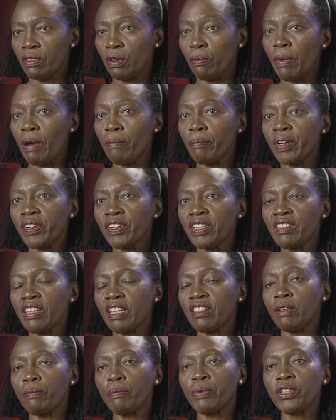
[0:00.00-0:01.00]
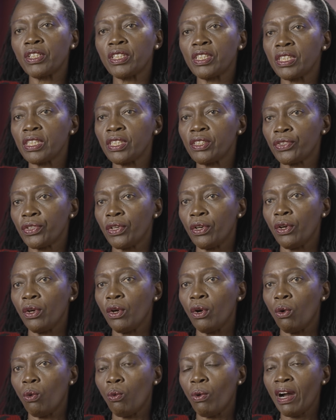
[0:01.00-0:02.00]
remembering that the British
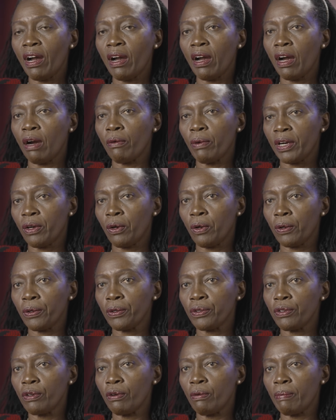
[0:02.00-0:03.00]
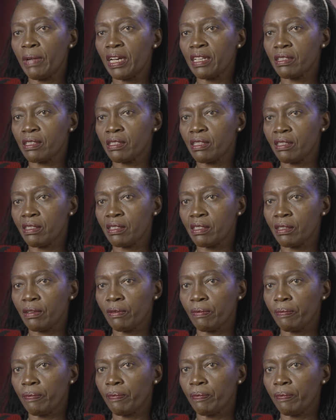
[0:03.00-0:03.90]
were our colonial masters,